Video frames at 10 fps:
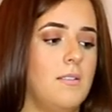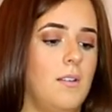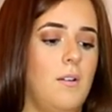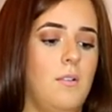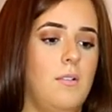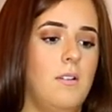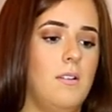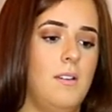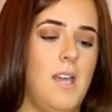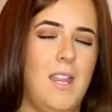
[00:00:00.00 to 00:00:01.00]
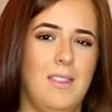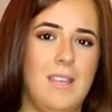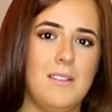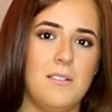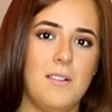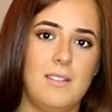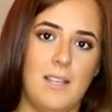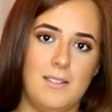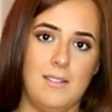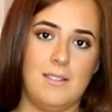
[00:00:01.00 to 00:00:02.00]
So, and these are a
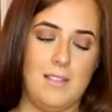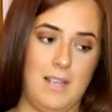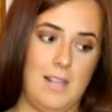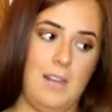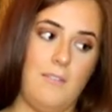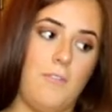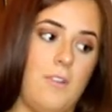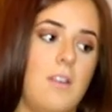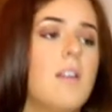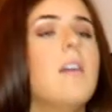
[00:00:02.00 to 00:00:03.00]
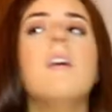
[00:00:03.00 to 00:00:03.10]
size 16, and for